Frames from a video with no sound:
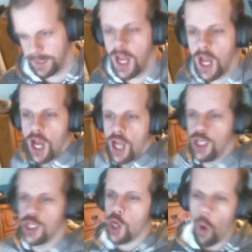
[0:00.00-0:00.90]

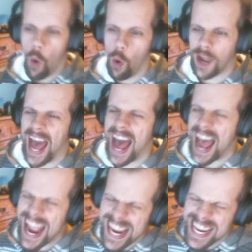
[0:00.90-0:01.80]
Yo
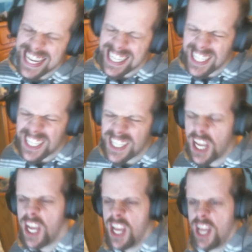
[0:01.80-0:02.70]
guys,
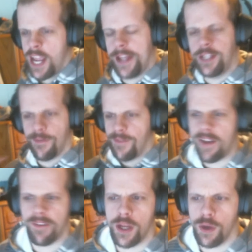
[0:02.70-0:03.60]
it's your
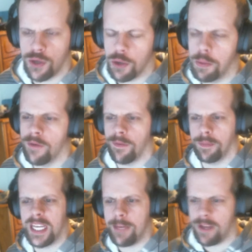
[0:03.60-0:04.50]
favorite YouTuber from
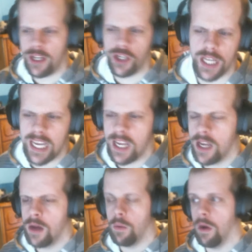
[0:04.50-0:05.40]
TPG.
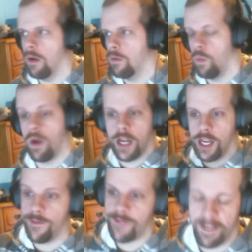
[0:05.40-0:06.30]
Well, one of your
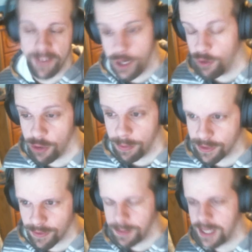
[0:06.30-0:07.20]
favorite YouTubers
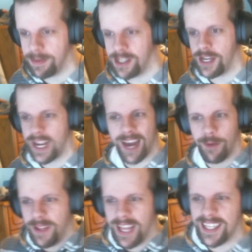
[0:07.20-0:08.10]
from TPG. I gotta
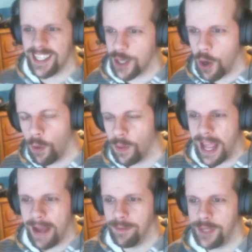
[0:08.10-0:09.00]
realize it's a
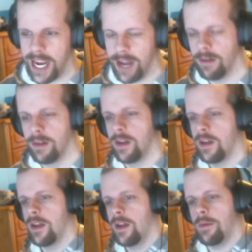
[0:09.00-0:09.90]
collab channel.
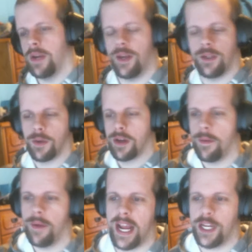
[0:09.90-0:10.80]
But anyways, we're coming
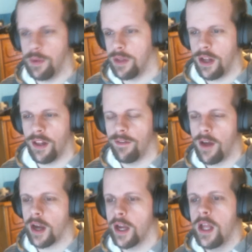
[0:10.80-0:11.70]
at you with another vlog.
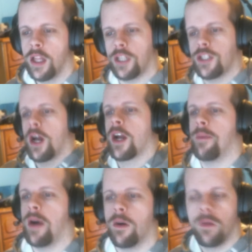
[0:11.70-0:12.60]
Let's talk
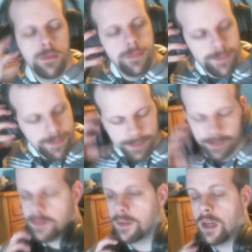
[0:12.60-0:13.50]
about.
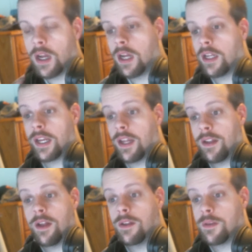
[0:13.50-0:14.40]
I,
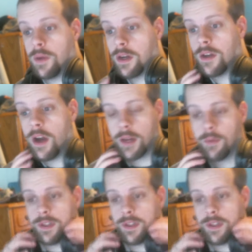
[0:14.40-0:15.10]
it's weird talking with these